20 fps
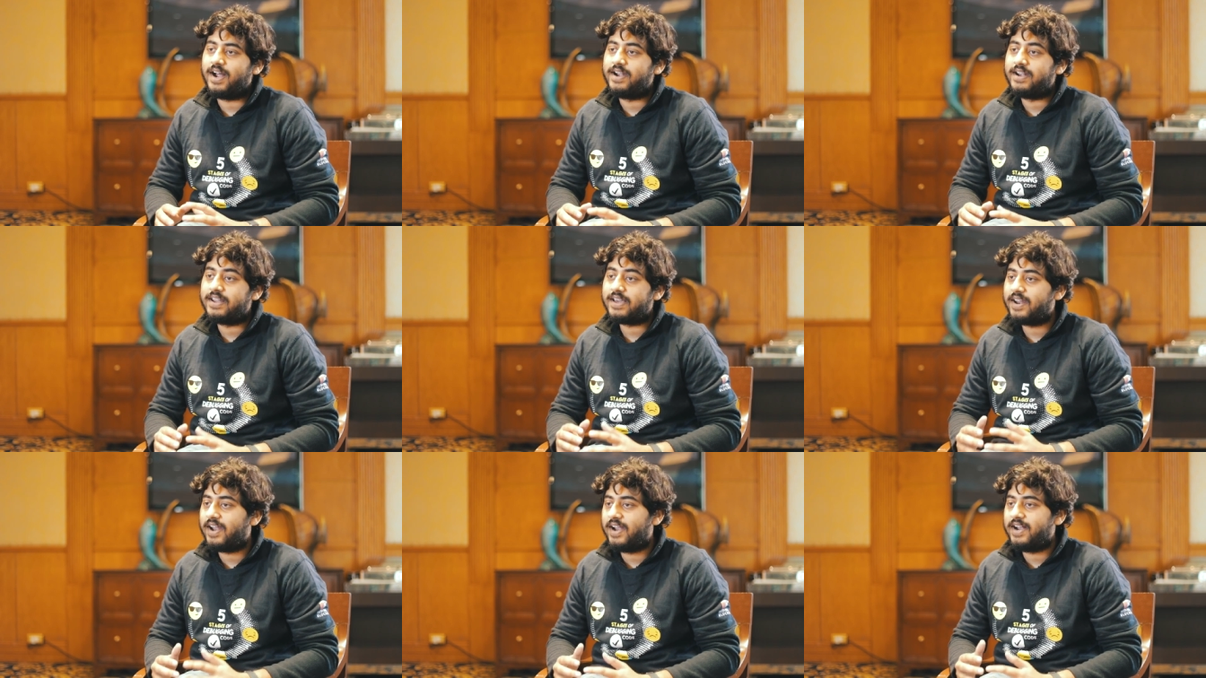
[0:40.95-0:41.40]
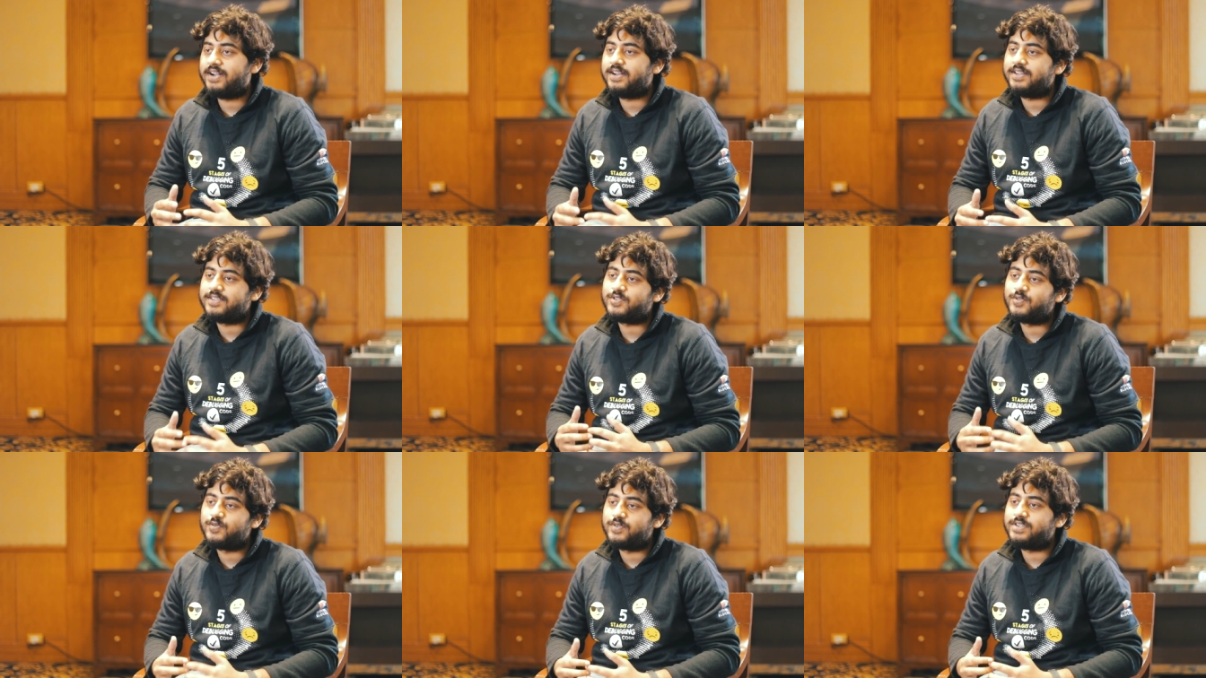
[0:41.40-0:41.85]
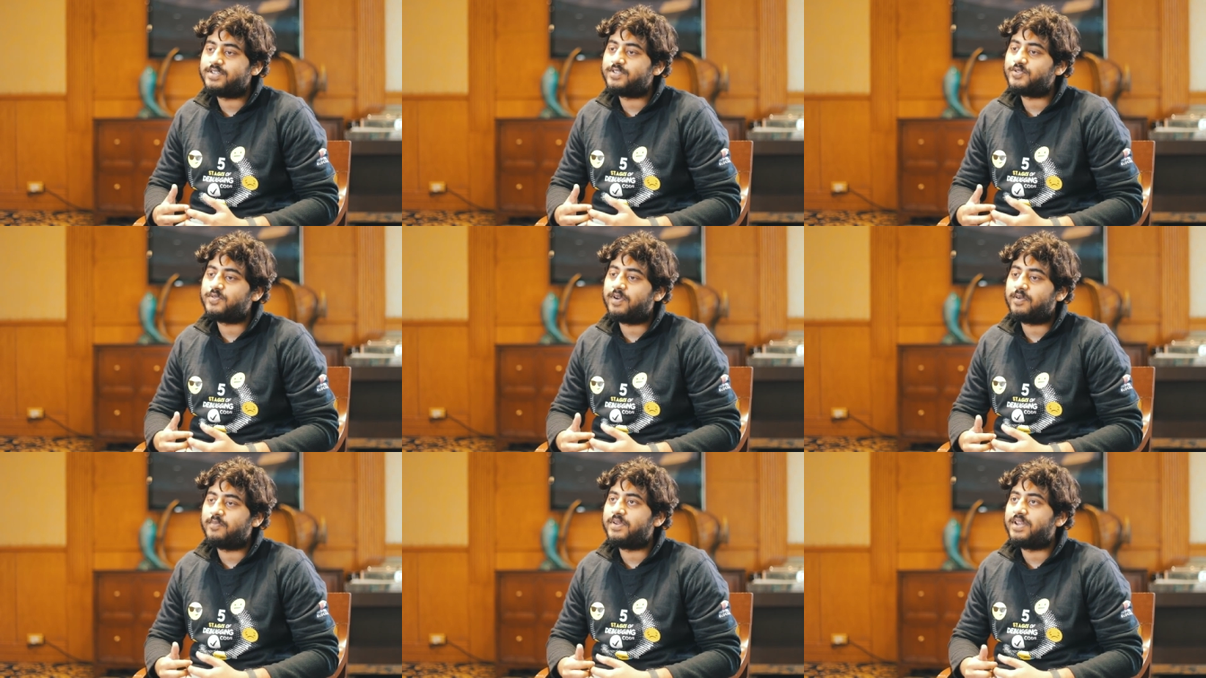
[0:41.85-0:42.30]
undergrad students
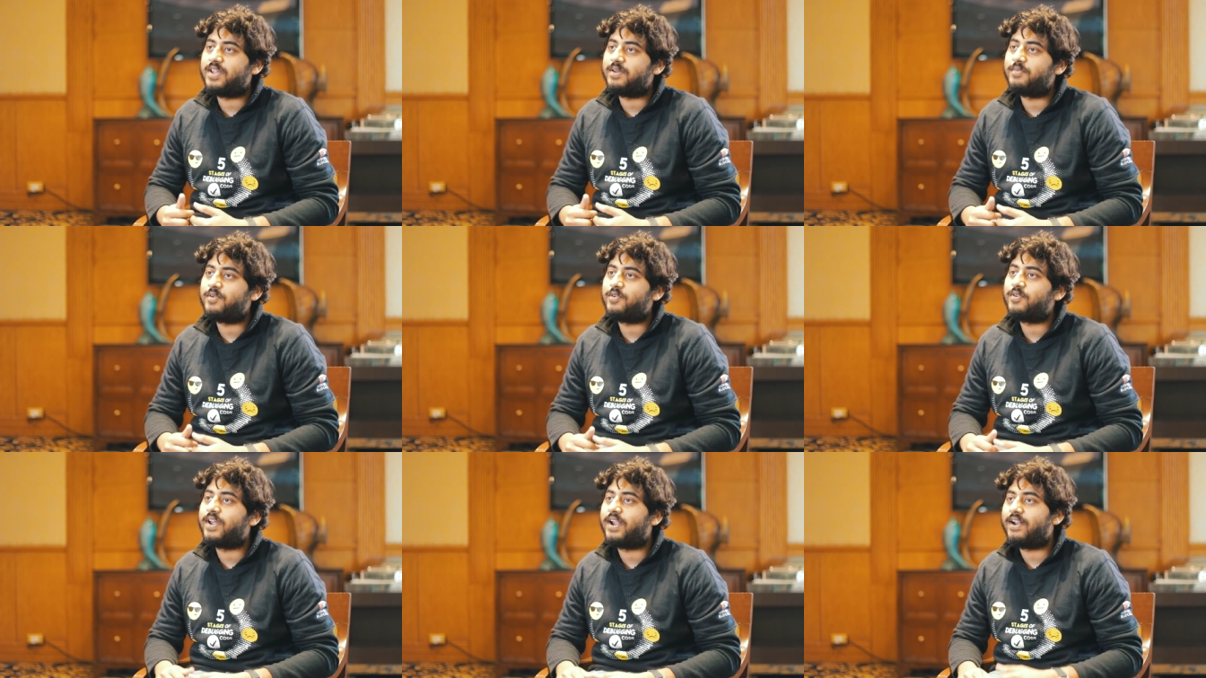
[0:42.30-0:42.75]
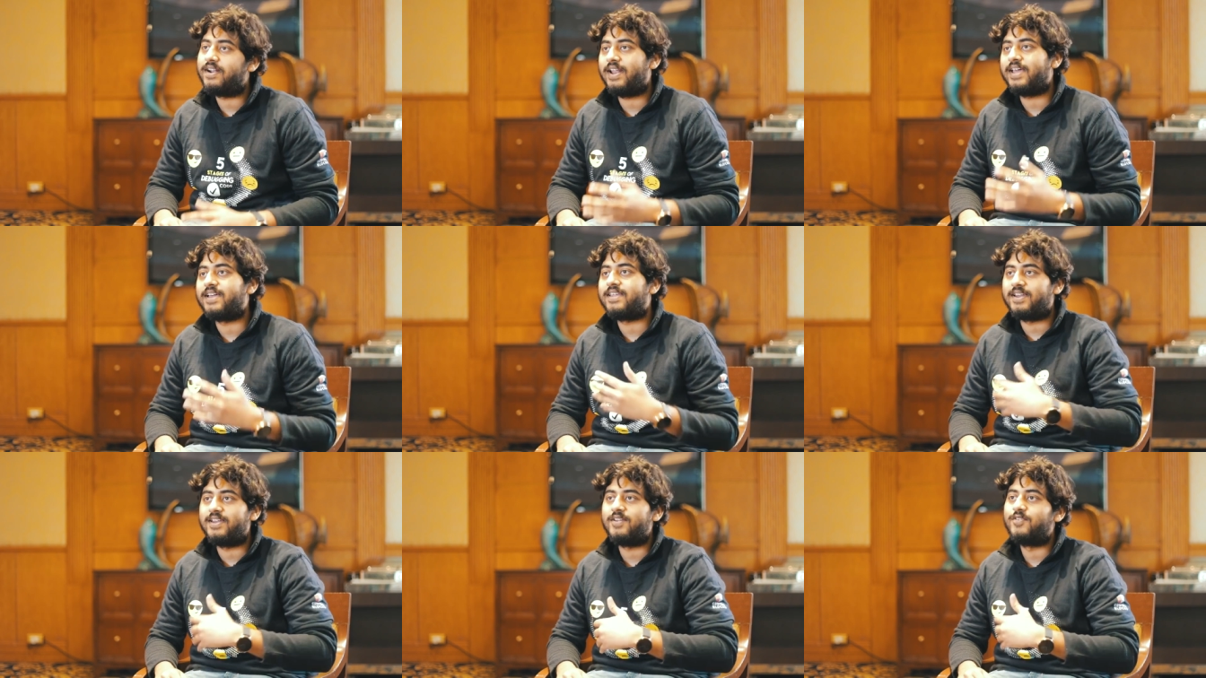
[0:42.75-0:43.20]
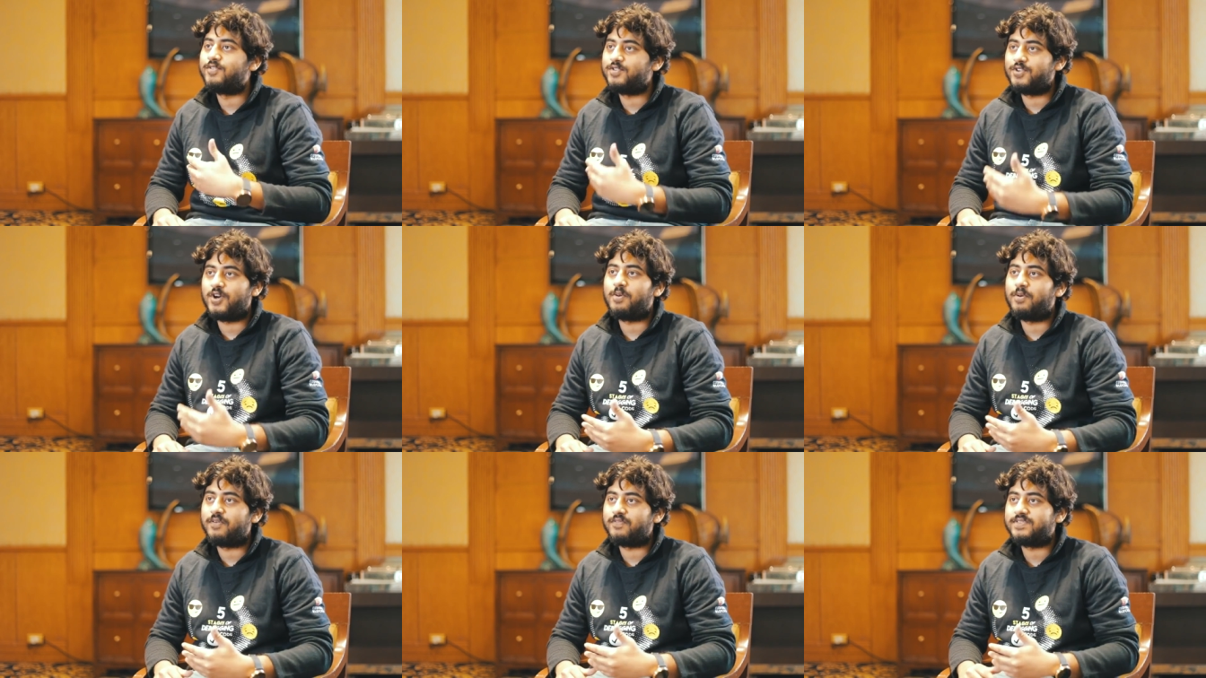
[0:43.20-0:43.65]
who have been able to get like really good
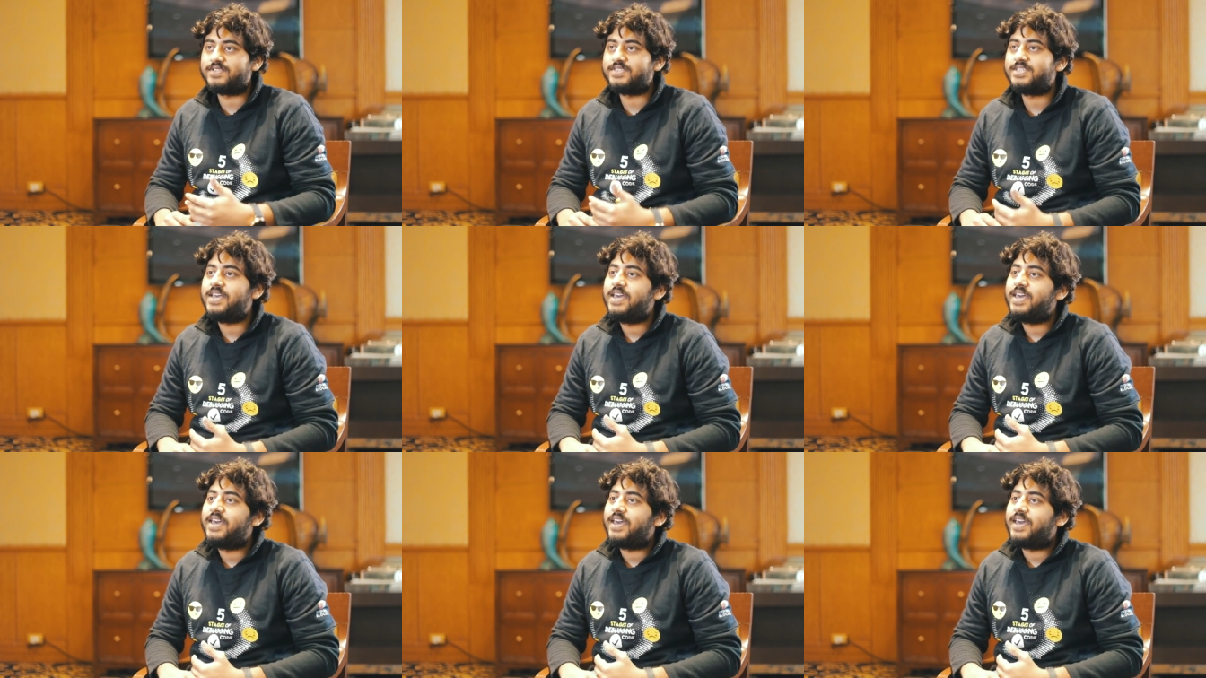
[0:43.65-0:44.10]
job offers